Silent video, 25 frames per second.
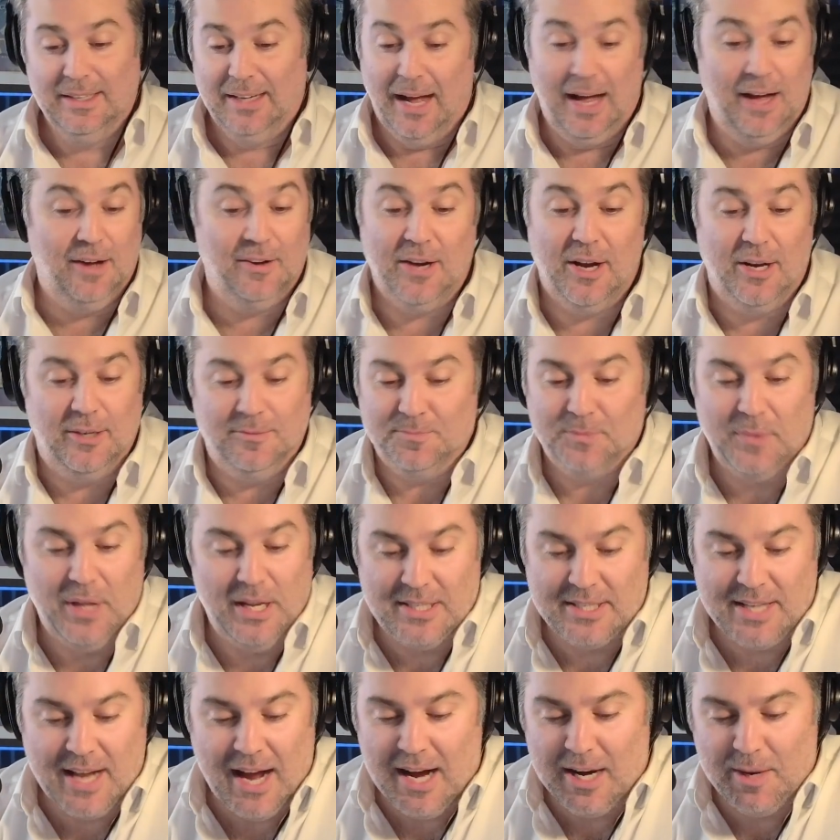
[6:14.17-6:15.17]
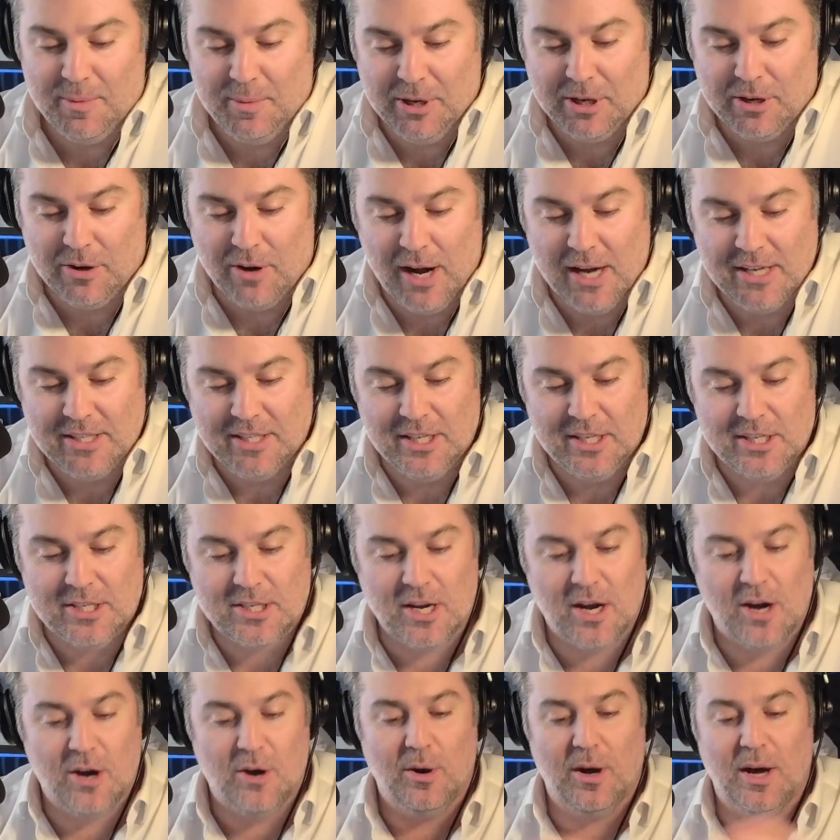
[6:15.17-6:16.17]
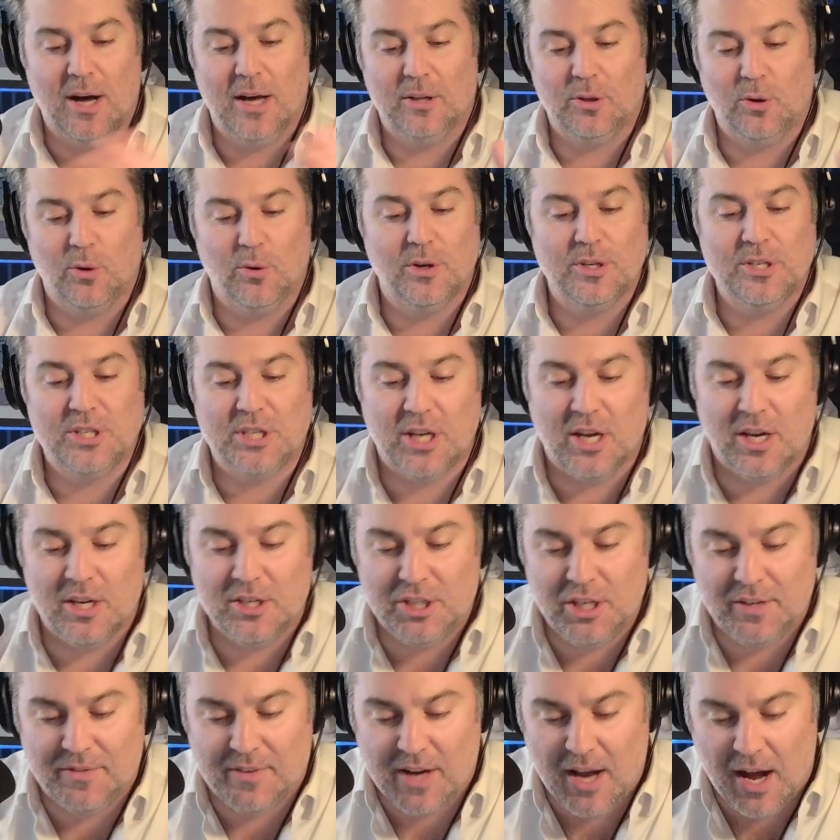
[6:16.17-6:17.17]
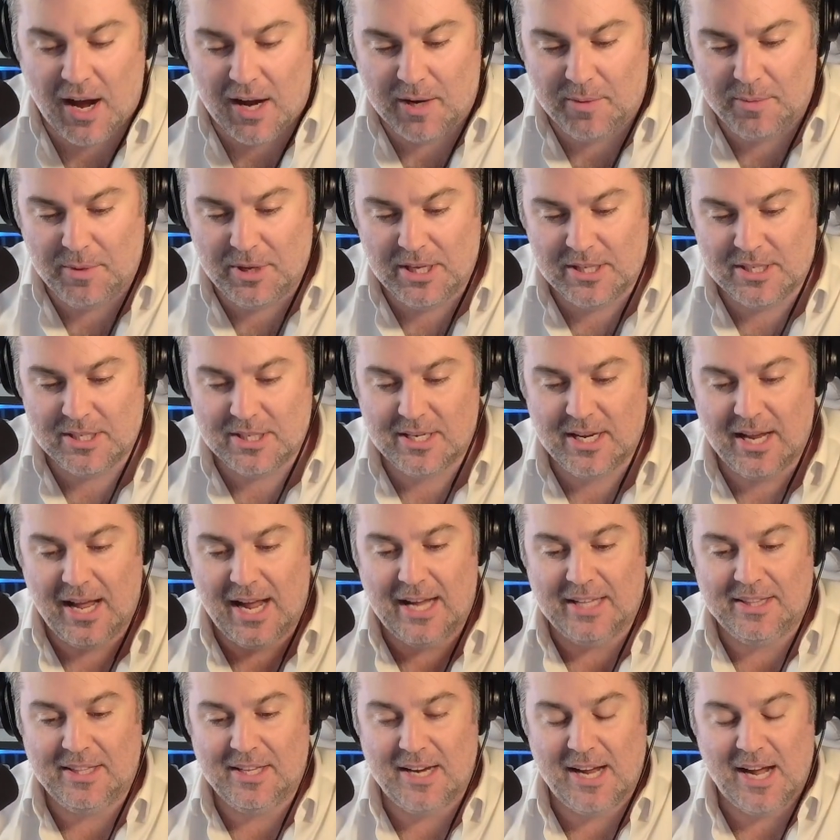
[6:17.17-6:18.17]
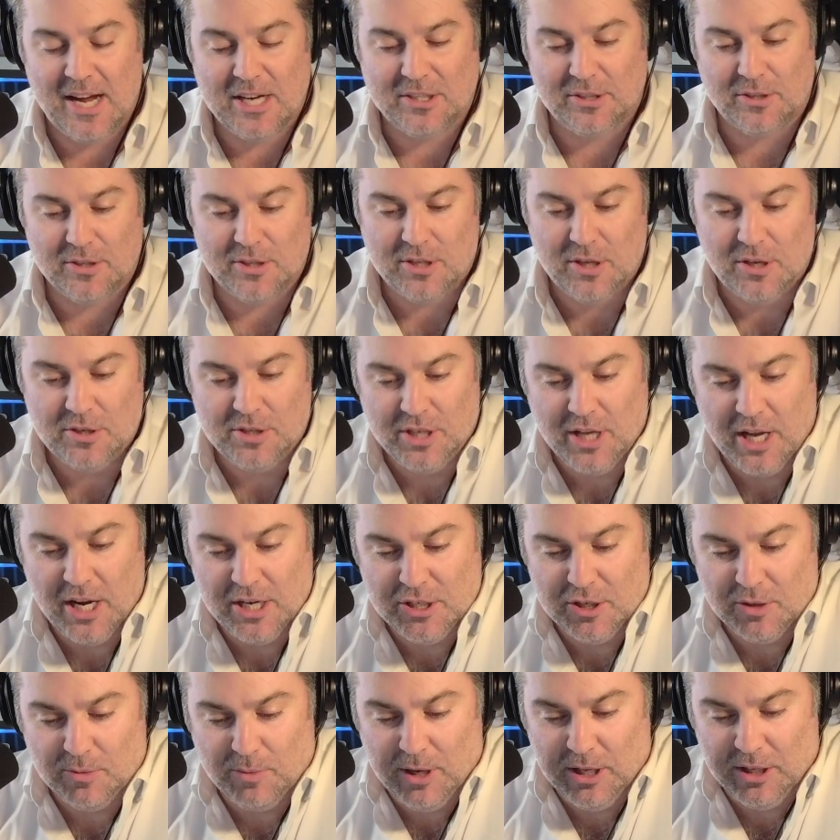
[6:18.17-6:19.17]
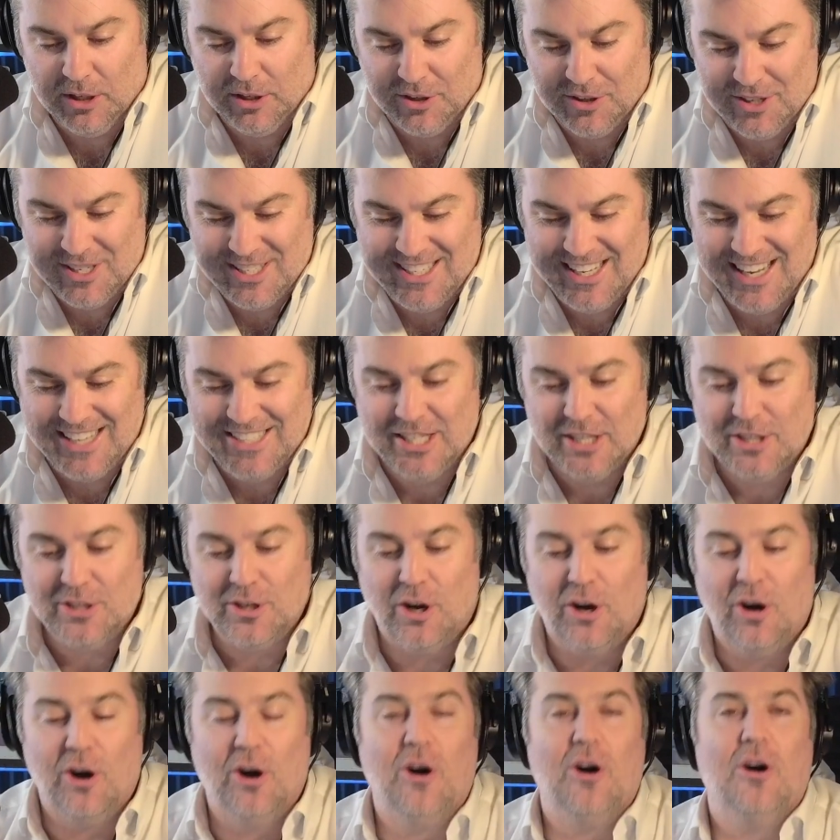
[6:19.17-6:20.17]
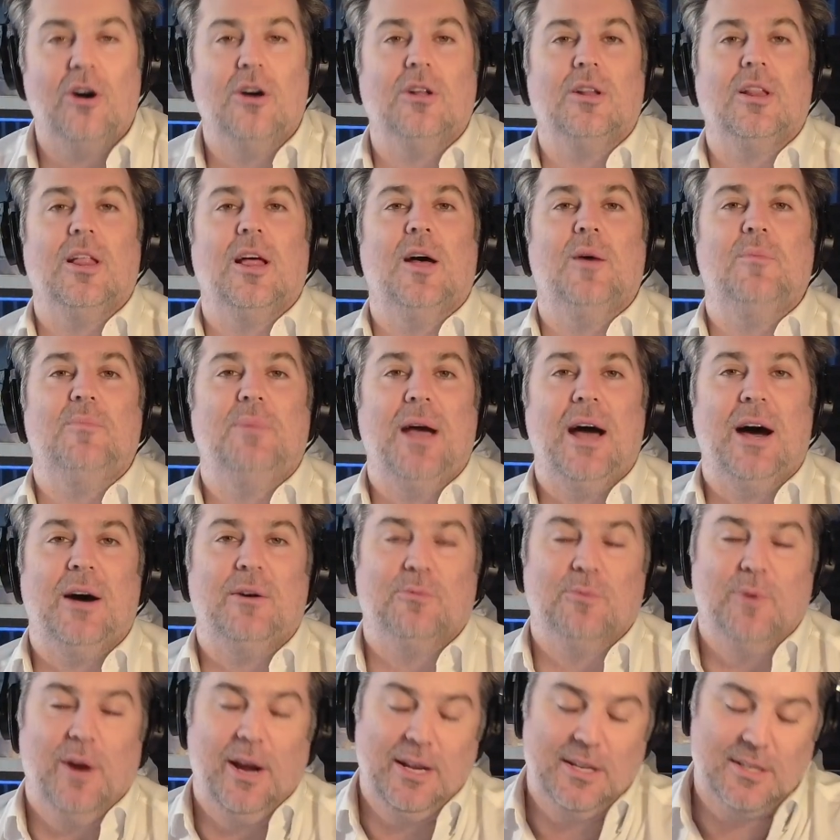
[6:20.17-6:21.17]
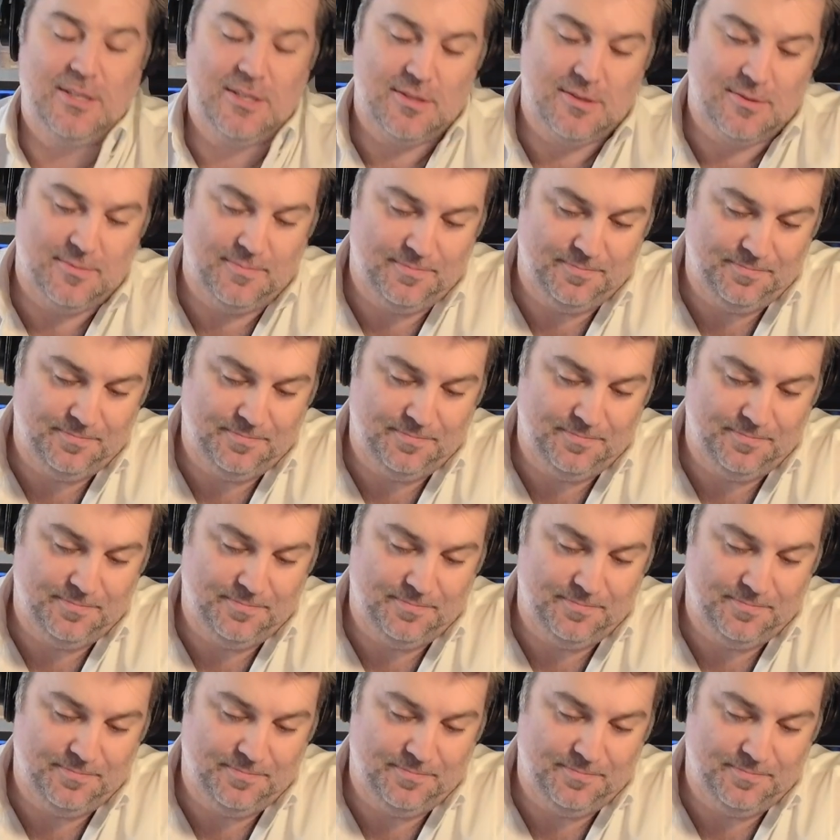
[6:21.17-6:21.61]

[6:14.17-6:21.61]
Oh, no, it's got to be crazy. So Lawrence Yun, chief economist at the National Association of Realtors, says it's all about rates.